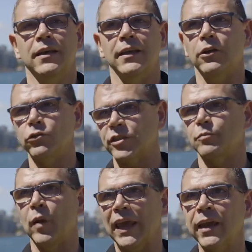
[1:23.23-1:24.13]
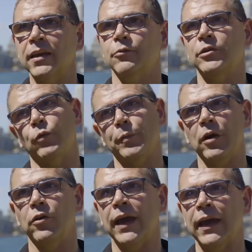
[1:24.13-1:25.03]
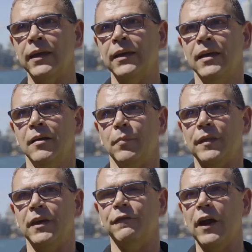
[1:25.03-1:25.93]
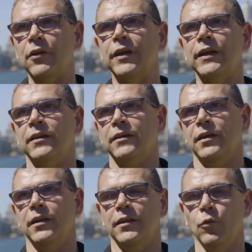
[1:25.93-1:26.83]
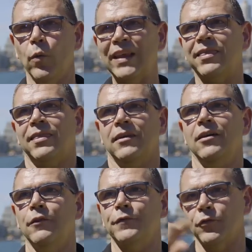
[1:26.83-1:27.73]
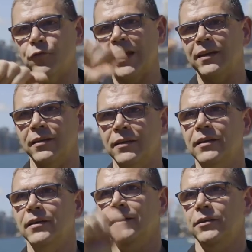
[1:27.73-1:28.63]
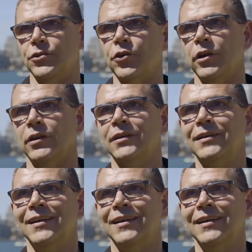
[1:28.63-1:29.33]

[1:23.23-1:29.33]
they don't just blink, which would be okay, but they vary the width of the red circle.